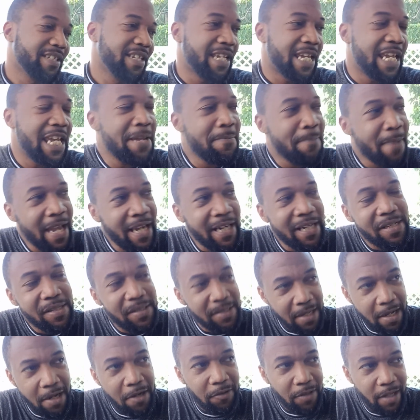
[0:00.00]
he made it
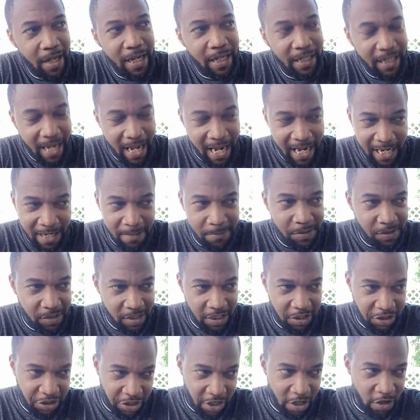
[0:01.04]
sound like
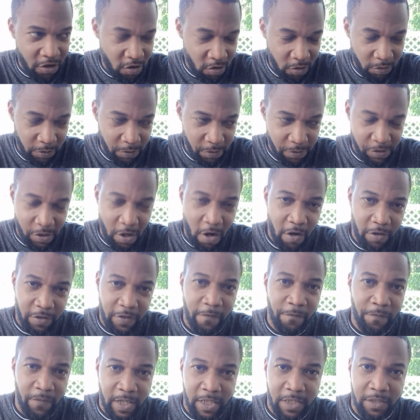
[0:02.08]
AMC shareholders are
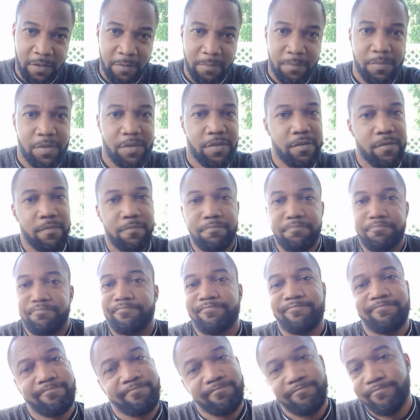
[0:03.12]
the victims.
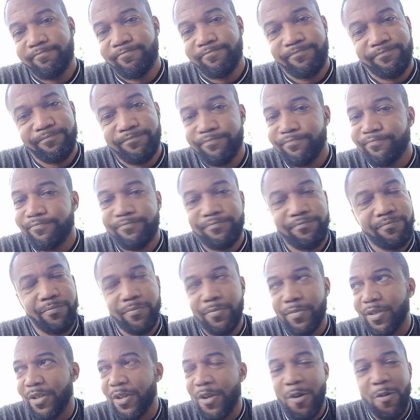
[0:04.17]

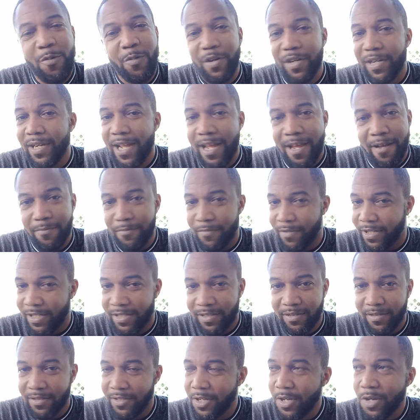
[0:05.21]
No, we're not,
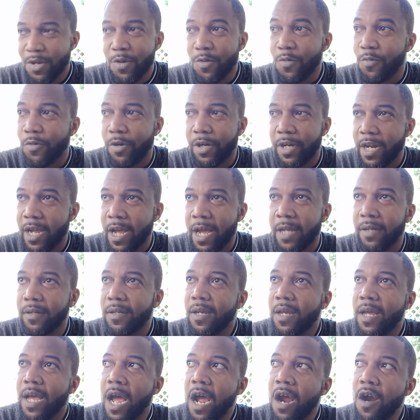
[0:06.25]
bruh. We're not.
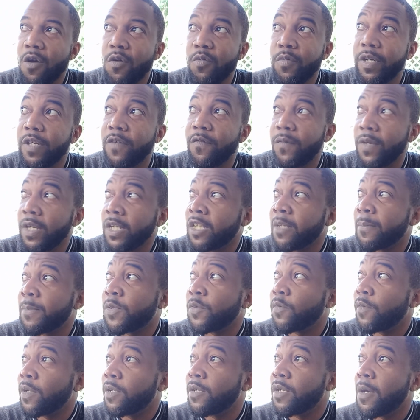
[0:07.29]
How are we the
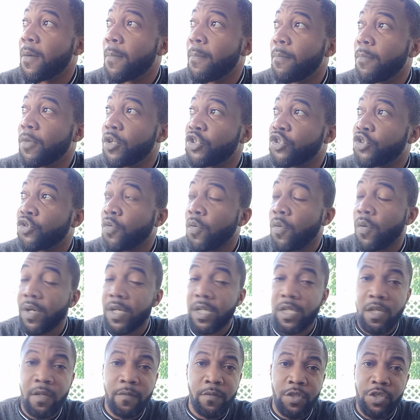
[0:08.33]
victims when
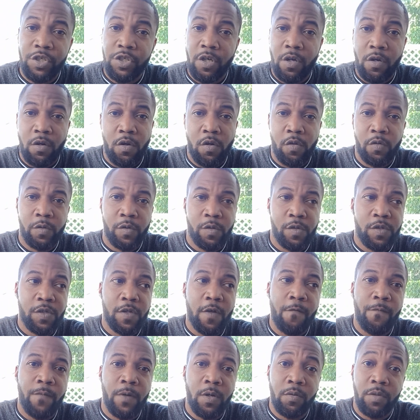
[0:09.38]
majority of the shareholders
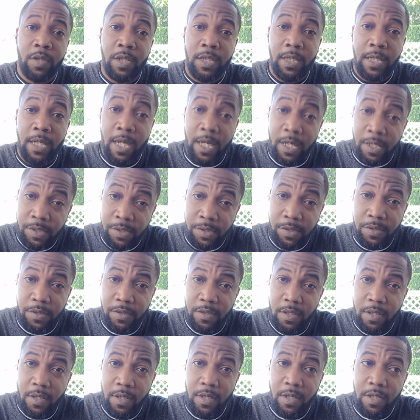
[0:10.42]
voted yes?
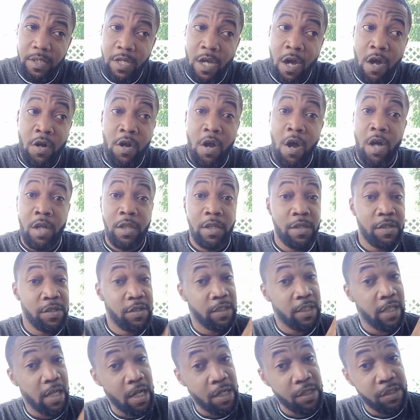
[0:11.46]
Y'all call us
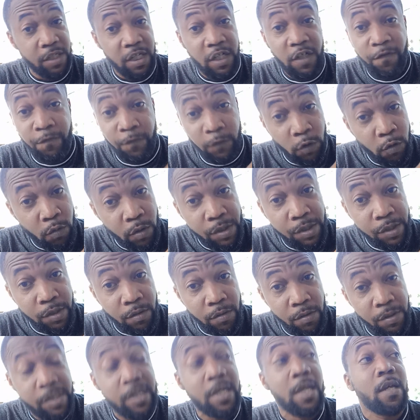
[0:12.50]
yes
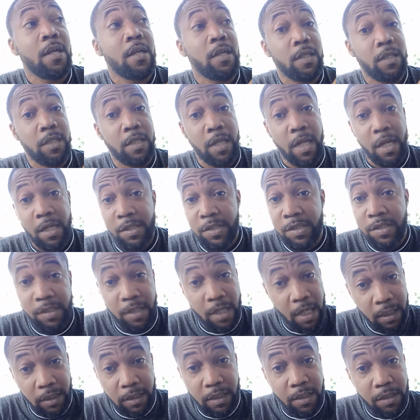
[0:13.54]
influencers, yes
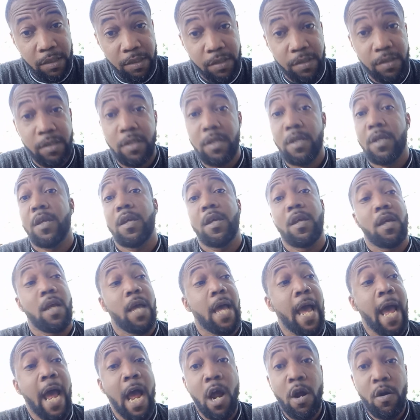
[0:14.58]
zealots.
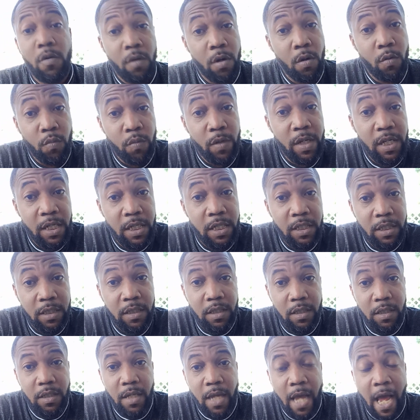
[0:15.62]
How are we
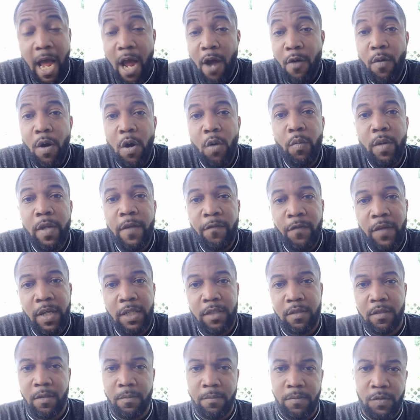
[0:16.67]

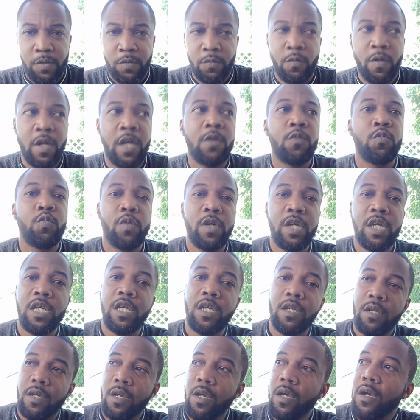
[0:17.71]
victims when
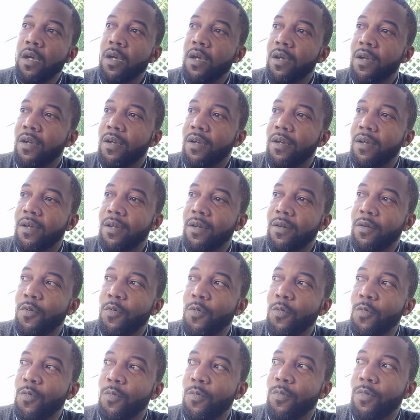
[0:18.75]
we
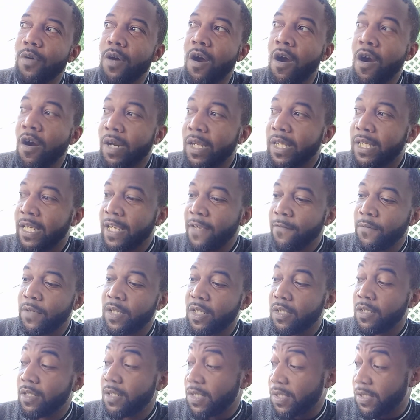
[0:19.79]
are
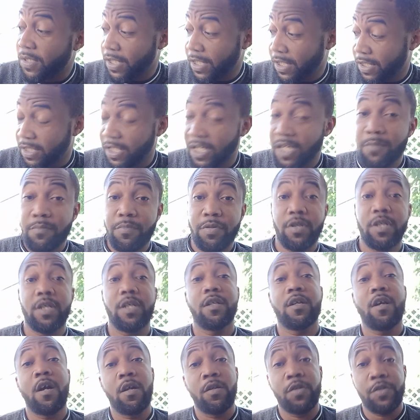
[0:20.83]
giving $16
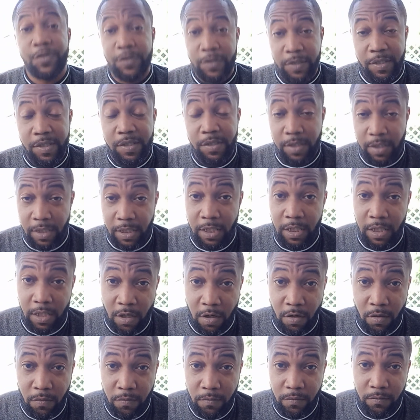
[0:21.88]
billion to the
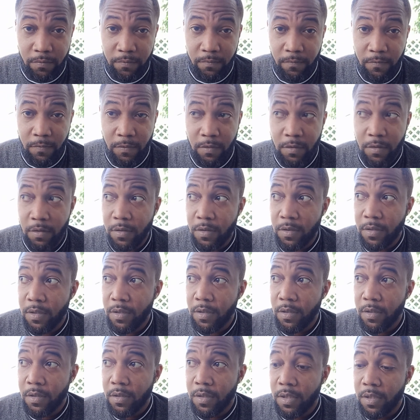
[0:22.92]
CEO?
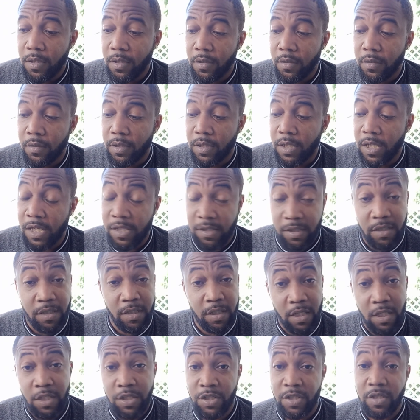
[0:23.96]
His
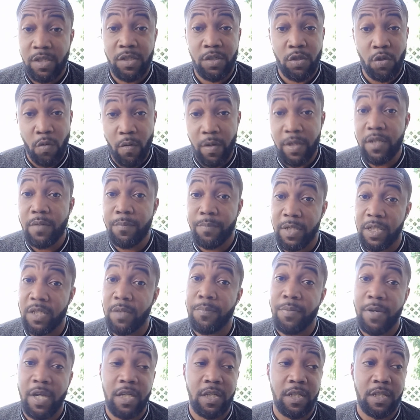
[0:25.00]
intention is going to be to
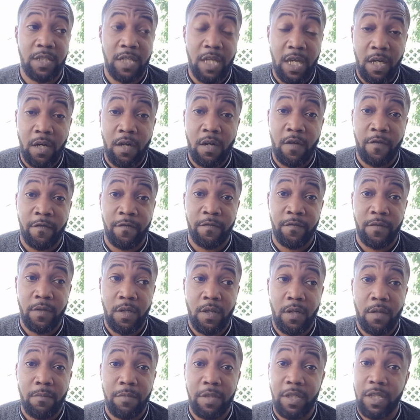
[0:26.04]
pay the debt off,
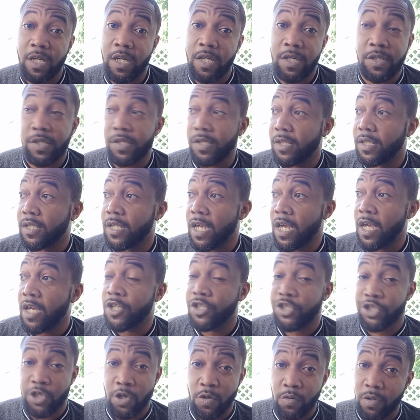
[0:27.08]
because yeah,
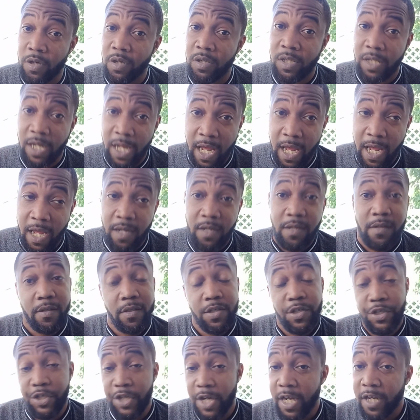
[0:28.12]
choke on that,
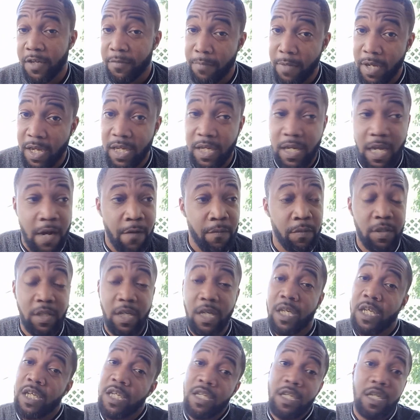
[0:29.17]
checkmate,
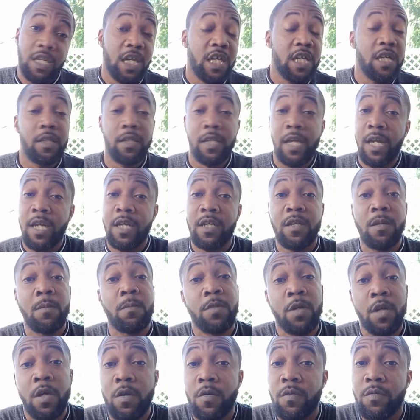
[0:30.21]
everything. He letting
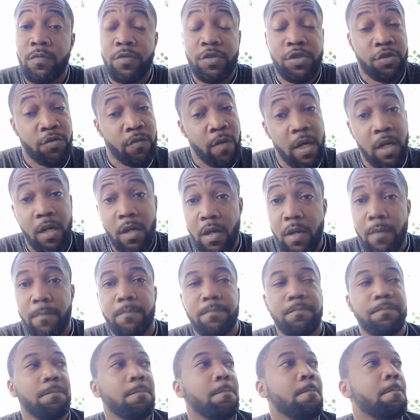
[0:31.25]
them know straight up.